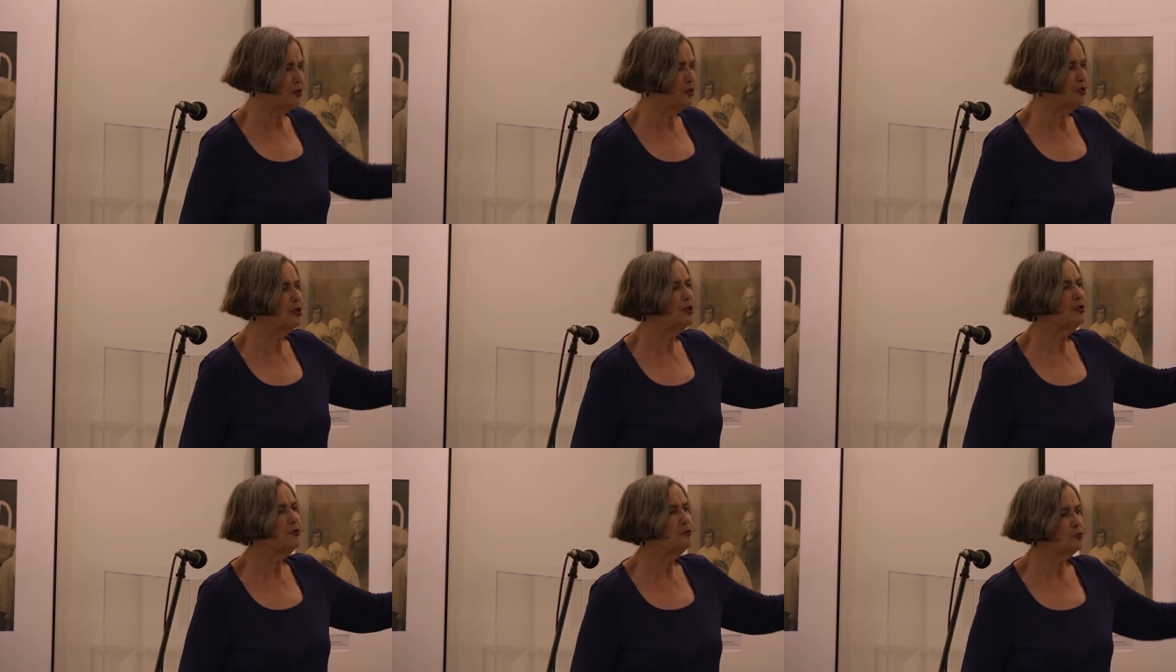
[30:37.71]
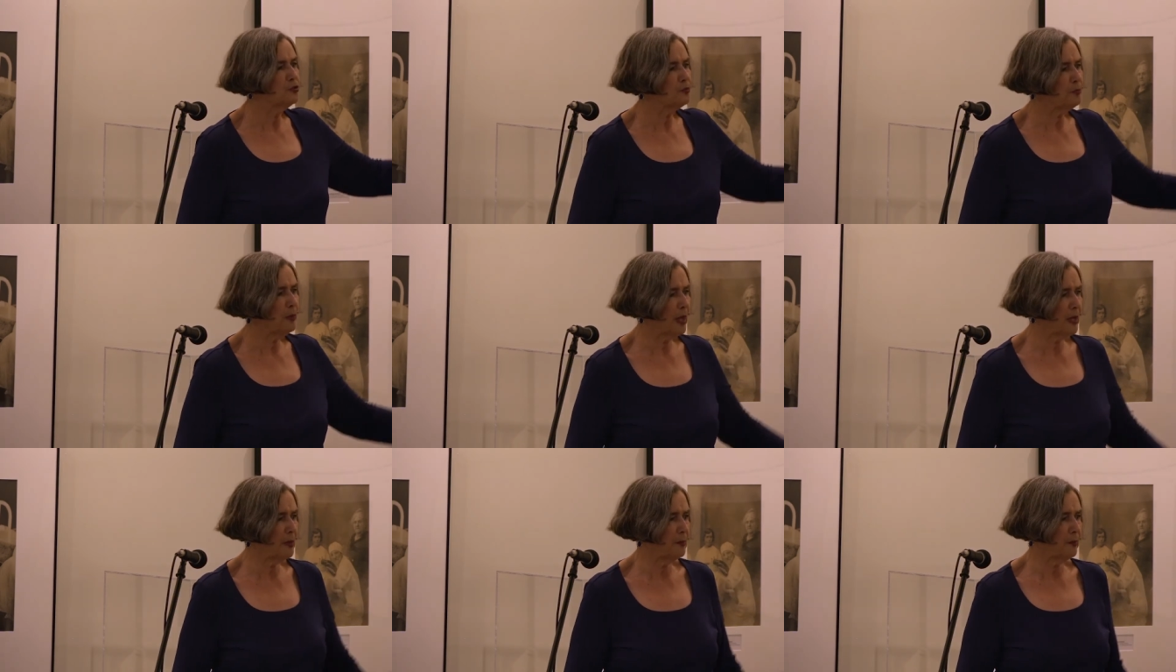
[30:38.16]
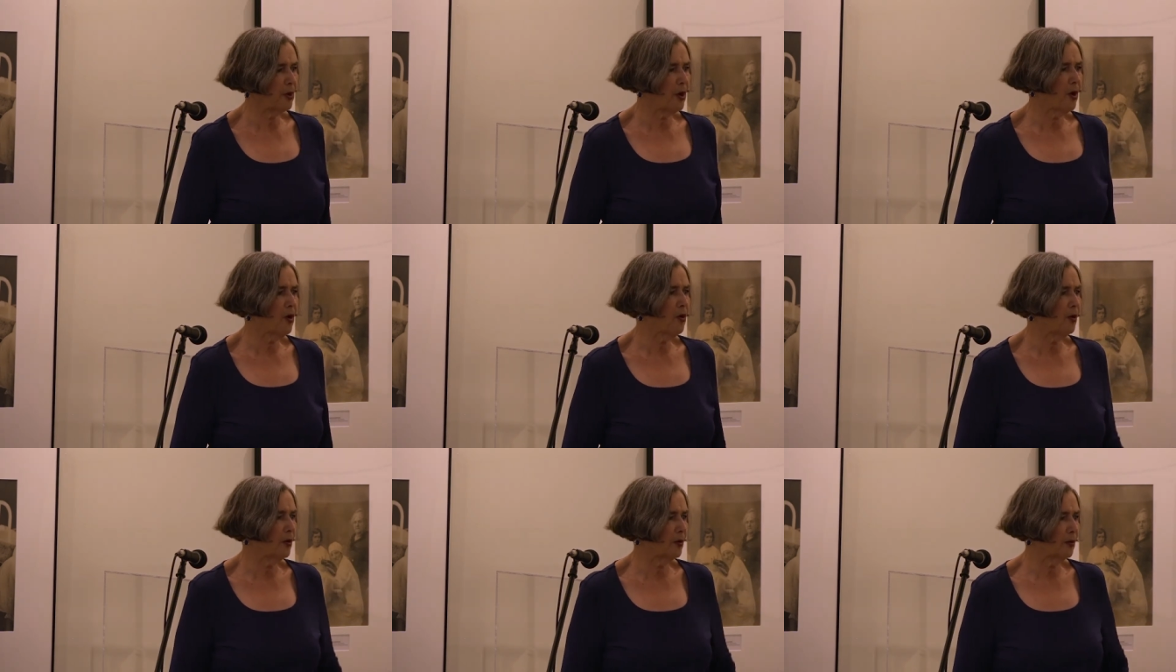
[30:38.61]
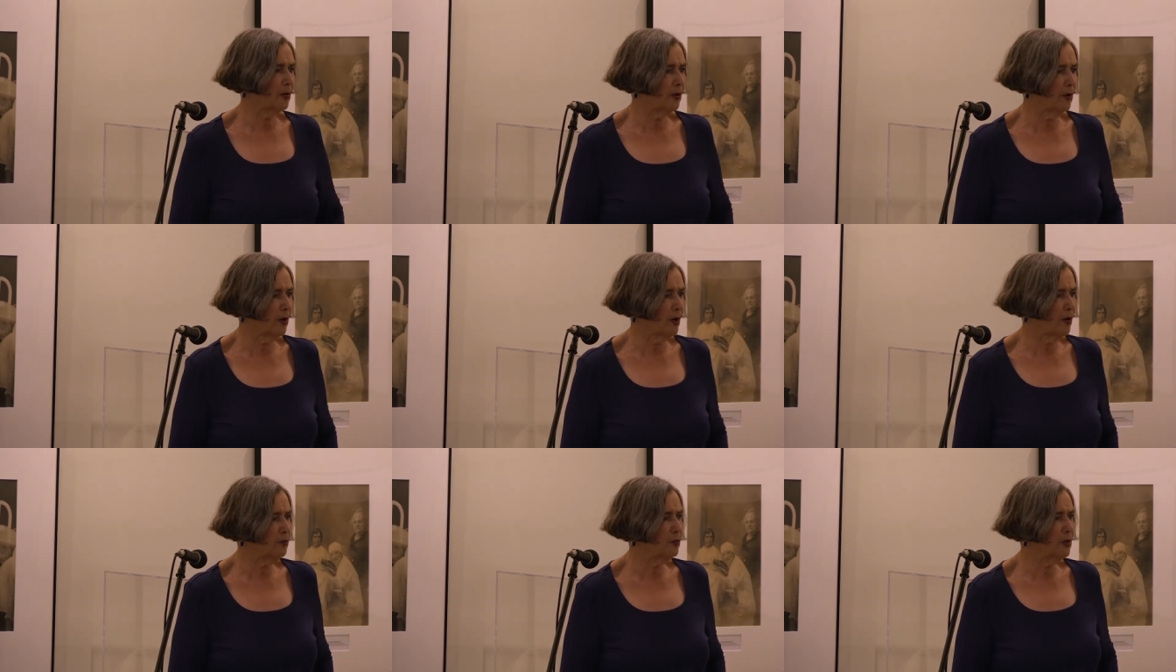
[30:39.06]
as a newspaper
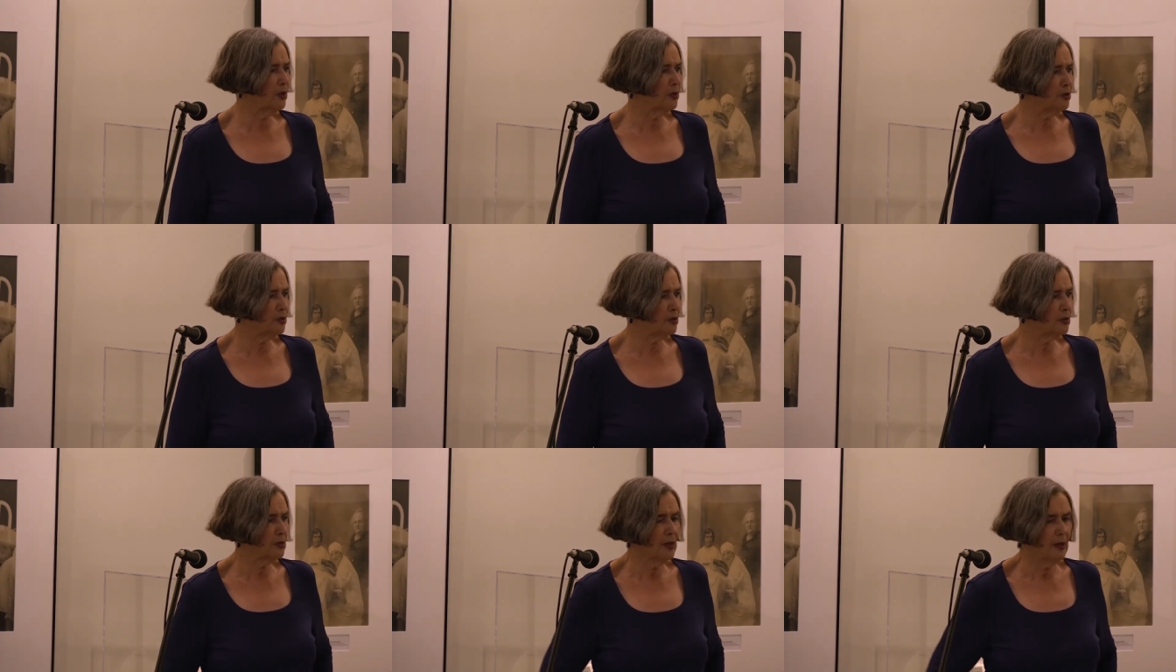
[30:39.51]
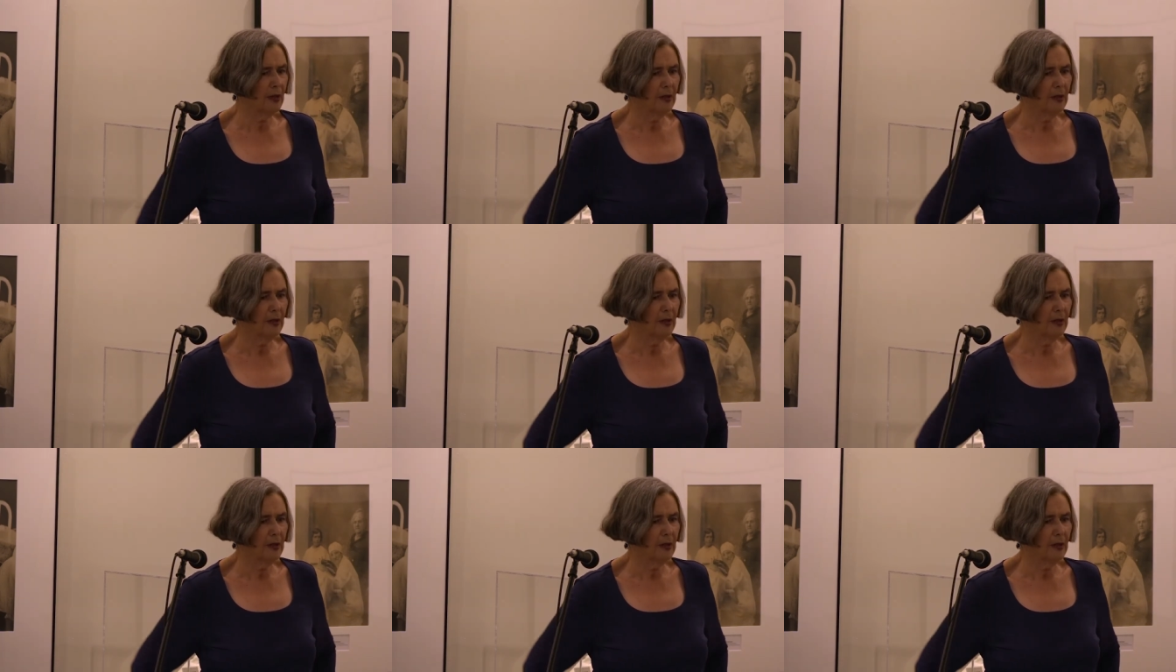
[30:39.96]
article on this